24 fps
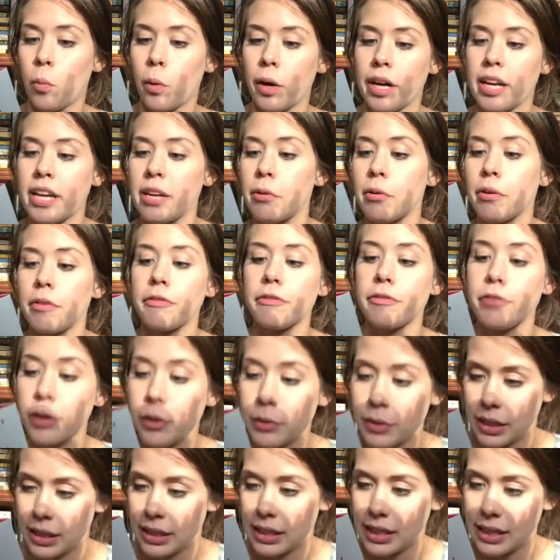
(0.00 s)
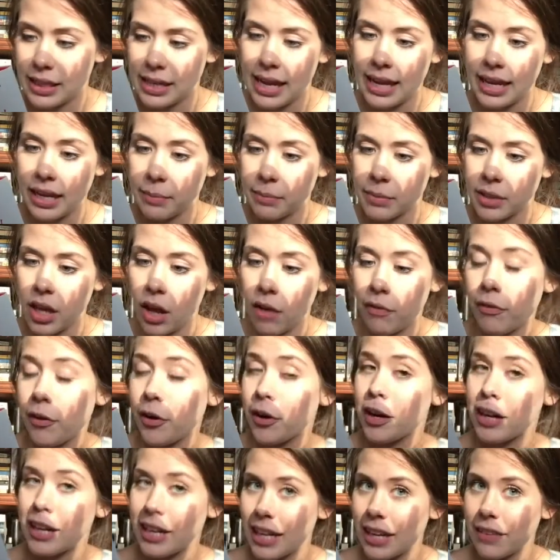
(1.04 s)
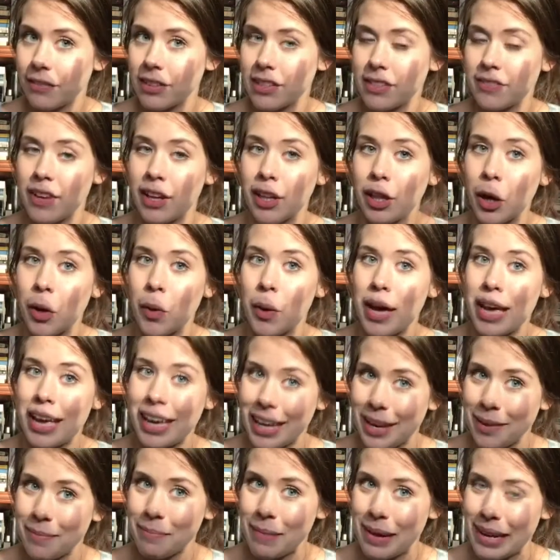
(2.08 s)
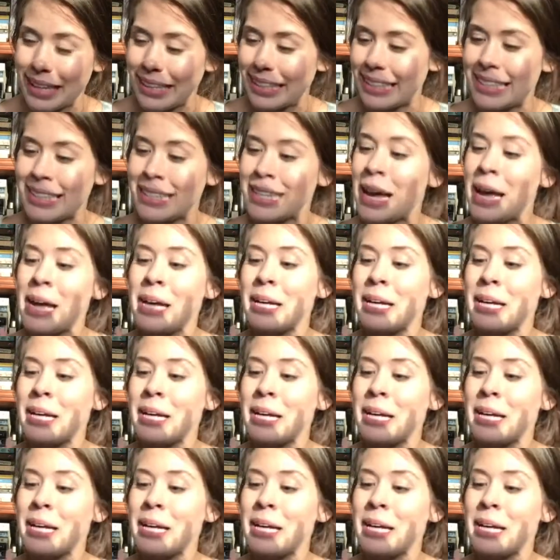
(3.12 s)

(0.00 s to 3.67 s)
where he refuses to take himself or any of his fellow inmates